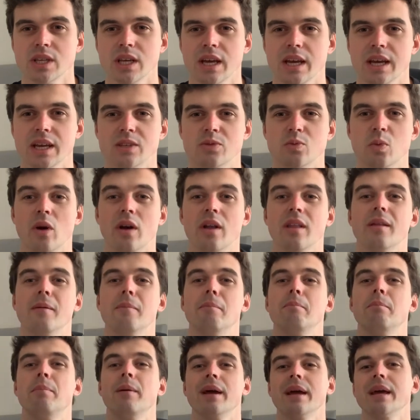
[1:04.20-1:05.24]
it. It's one of the
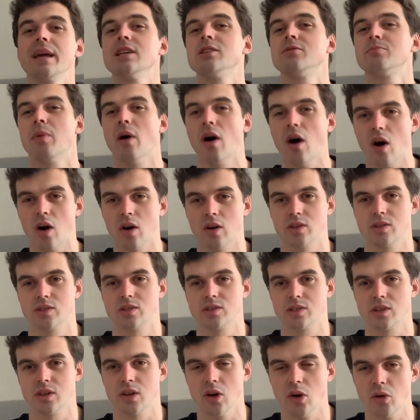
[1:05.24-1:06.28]
biggest
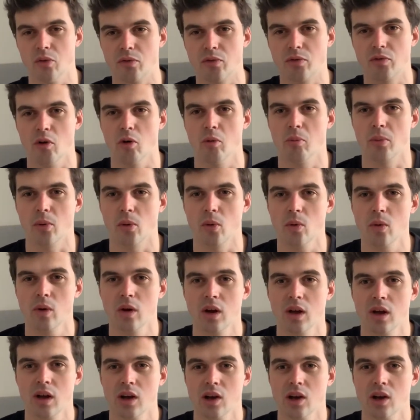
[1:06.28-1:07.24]
parts of football.